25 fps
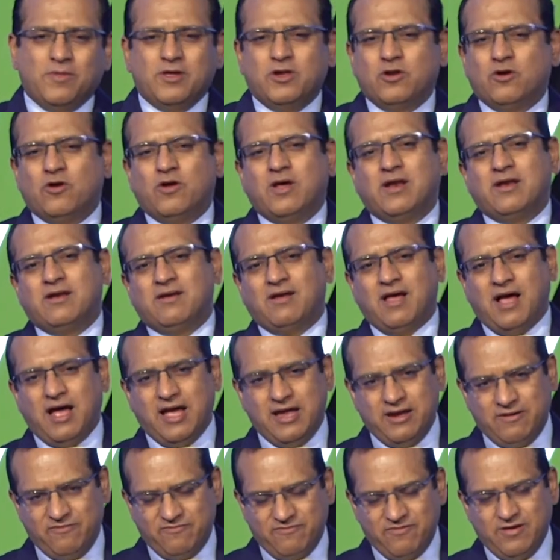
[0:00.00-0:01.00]
You know, and
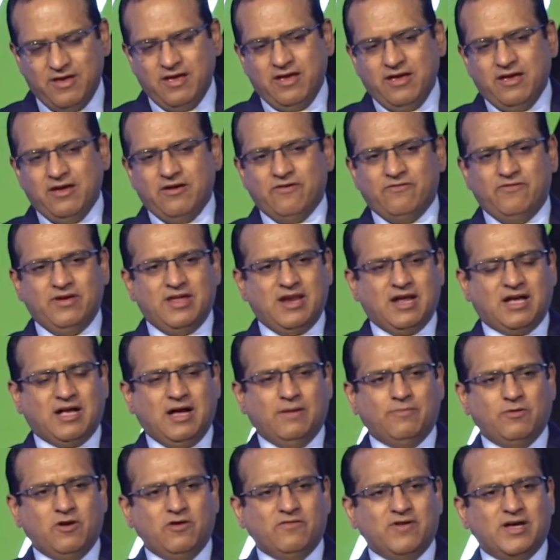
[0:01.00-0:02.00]
I wear a
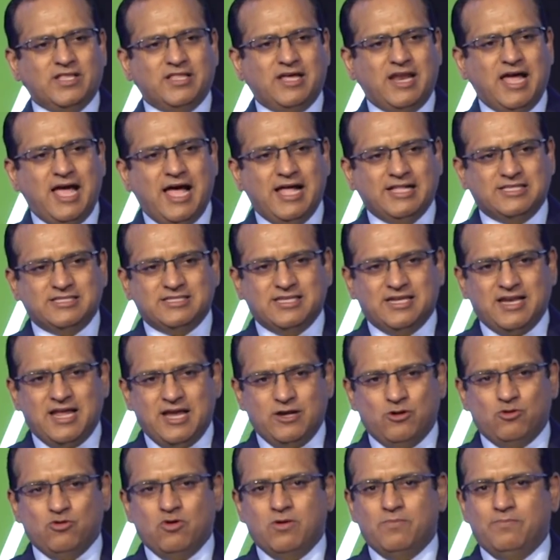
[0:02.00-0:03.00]
couple of other hats and I
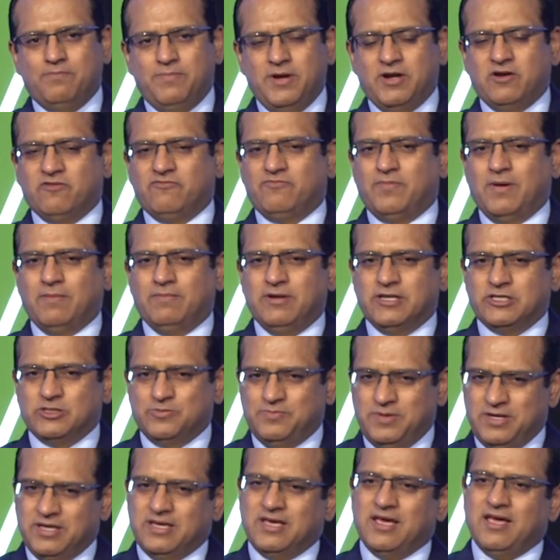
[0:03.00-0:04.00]
do a bit of public
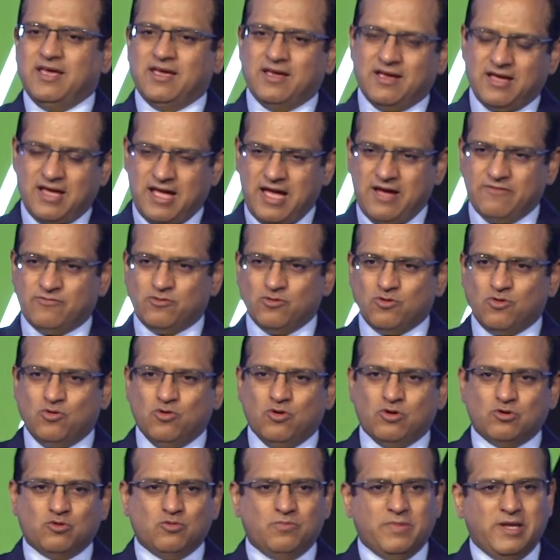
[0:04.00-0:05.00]
speaking. I have to
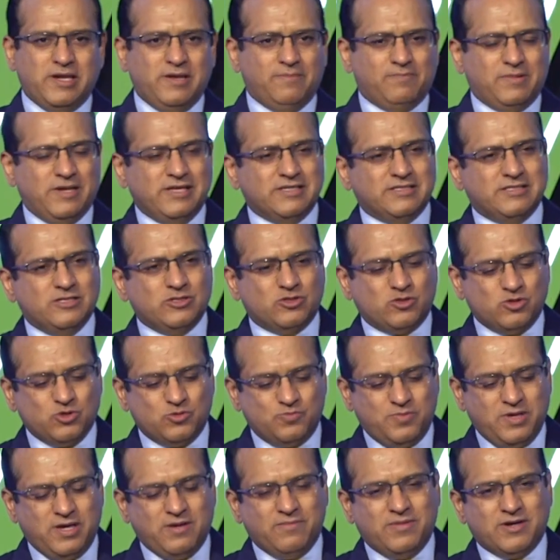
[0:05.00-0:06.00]
go to many places to
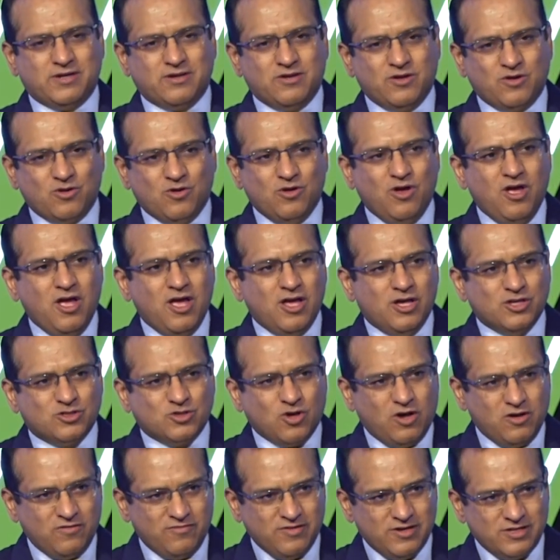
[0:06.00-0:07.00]
speak, but you know, it's
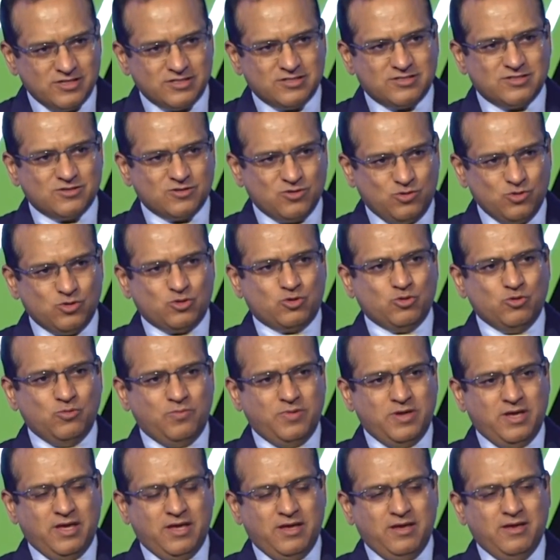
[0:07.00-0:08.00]
always good to
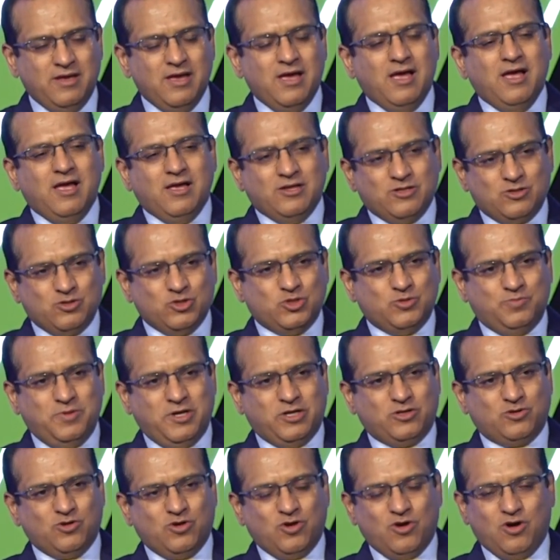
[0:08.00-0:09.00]
be, to
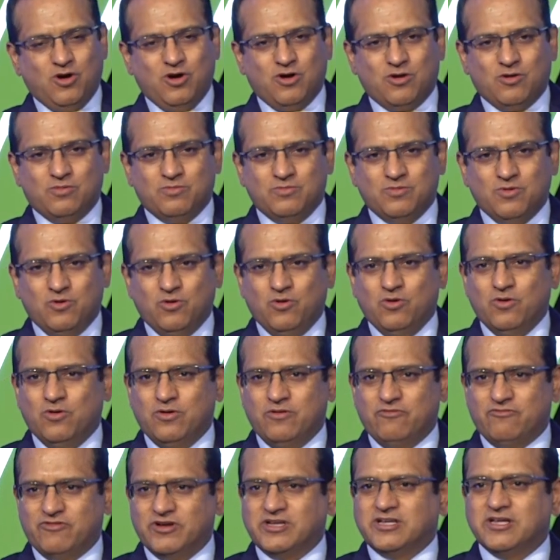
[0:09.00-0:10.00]
speak to your
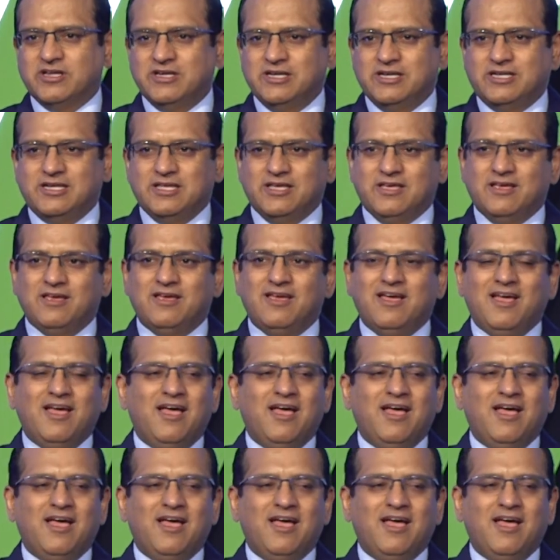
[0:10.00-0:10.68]
own fraternity.